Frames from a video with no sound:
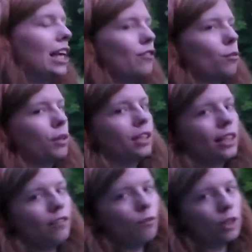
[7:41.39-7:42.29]
even
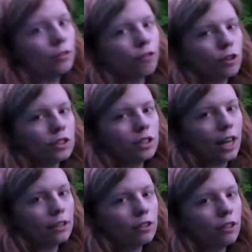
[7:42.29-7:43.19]
when you first
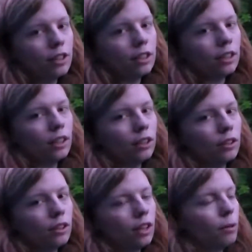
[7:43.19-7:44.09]
enter into
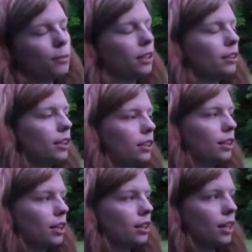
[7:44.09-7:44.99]

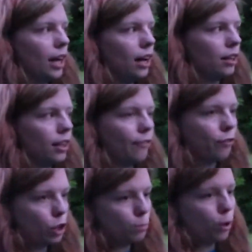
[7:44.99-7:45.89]
Indiana, that
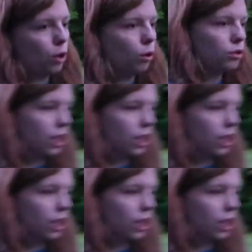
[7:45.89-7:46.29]
first whole